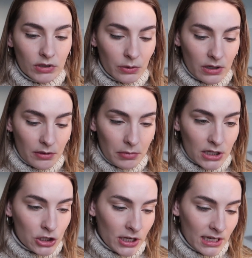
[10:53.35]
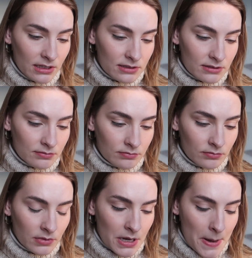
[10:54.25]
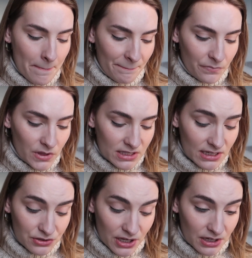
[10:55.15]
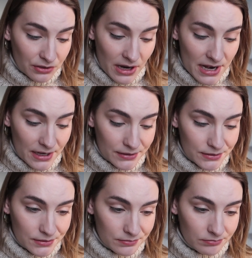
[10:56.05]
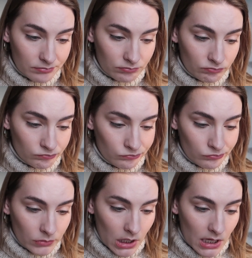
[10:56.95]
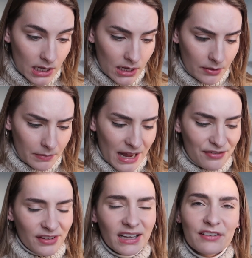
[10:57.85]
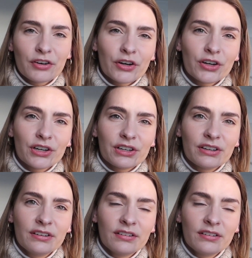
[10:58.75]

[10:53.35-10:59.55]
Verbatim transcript: one of the blush shades. This I just got in gratis. Um, I feel like I've heard